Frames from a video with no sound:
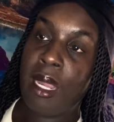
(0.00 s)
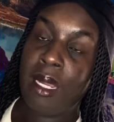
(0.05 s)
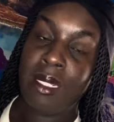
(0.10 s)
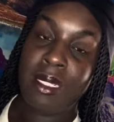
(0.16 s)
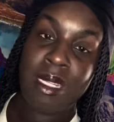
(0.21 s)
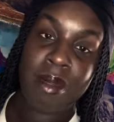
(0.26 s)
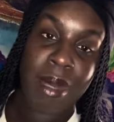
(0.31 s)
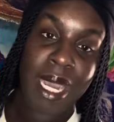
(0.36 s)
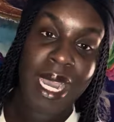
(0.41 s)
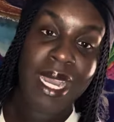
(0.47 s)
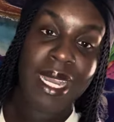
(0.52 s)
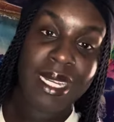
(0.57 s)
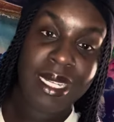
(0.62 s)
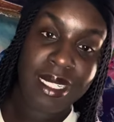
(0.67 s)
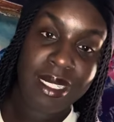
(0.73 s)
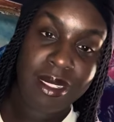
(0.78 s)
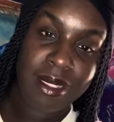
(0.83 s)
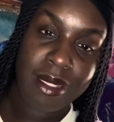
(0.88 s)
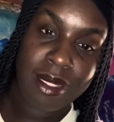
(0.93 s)

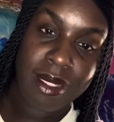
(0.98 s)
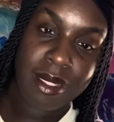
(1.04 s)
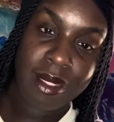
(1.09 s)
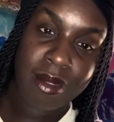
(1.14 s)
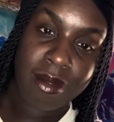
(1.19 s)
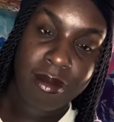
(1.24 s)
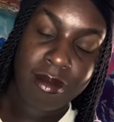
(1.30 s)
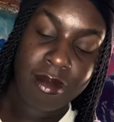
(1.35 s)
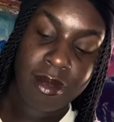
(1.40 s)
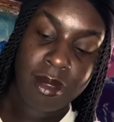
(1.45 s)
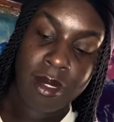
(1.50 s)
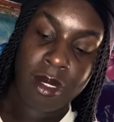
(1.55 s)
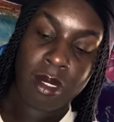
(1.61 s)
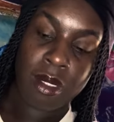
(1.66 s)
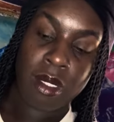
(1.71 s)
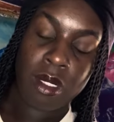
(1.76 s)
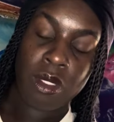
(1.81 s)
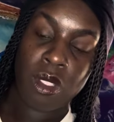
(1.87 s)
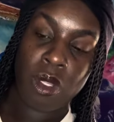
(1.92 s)
Demise.
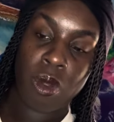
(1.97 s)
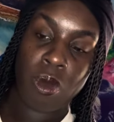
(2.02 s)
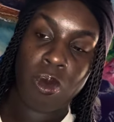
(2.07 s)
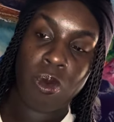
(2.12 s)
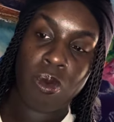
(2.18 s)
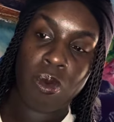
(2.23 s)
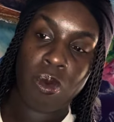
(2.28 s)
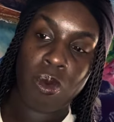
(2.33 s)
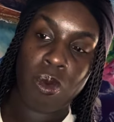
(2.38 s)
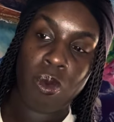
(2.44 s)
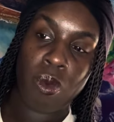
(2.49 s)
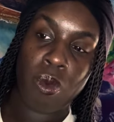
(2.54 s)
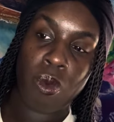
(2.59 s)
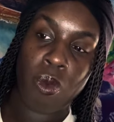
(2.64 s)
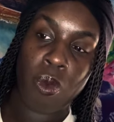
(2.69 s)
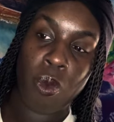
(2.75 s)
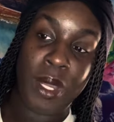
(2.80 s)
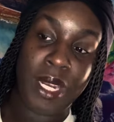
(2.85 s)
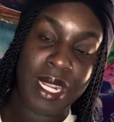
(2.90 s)
So
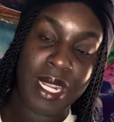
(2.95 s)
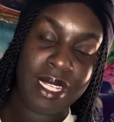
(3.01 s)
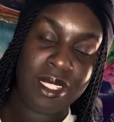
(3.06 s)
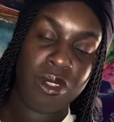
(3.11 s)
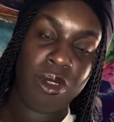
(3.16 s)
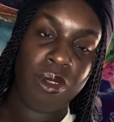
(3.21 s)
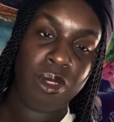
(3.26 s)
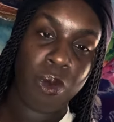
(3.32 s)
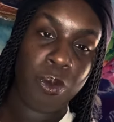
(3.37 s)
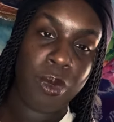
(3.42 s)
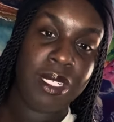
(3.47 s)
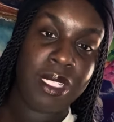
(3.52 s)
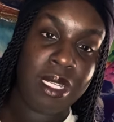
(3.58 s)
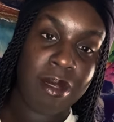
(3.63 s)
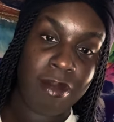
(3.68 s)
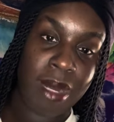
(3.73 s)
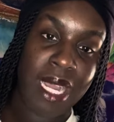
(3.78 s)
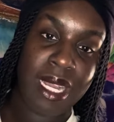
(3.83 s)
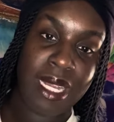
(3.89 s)
when I saw the word
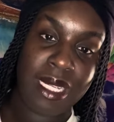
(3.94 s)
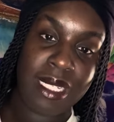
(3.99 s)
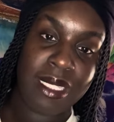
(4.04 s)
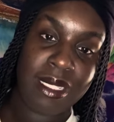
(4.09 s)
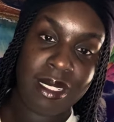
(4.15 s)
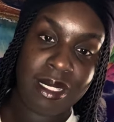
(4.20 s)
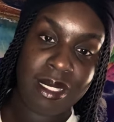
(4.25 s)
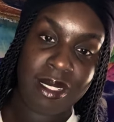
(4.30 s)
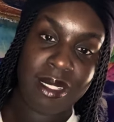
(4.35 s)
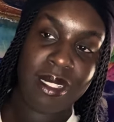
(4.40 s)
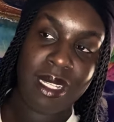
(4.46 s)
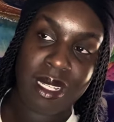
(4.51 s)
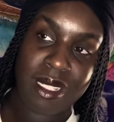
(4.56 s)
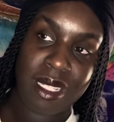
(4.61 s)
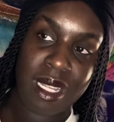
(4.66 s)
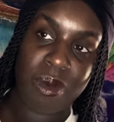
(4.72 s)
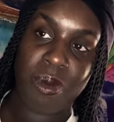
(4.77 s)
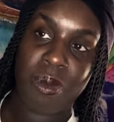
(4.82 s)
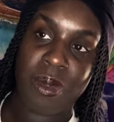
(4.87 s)
demise, I was like, well,